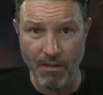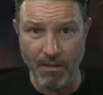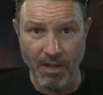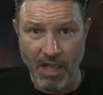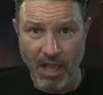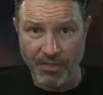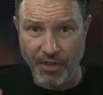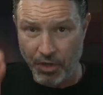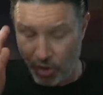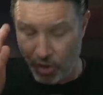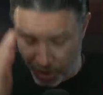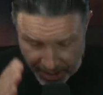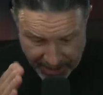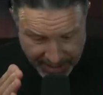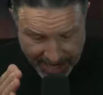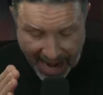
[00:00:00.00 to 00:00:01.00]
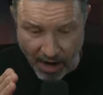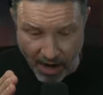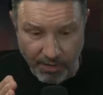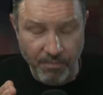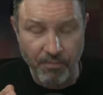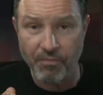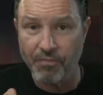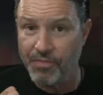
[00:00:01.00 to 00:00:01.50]
and they're looking down,
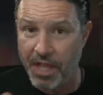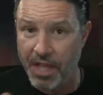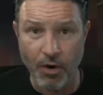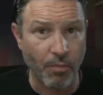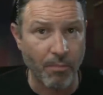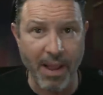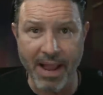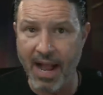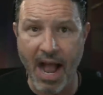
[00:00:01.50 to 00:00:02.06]
they don't make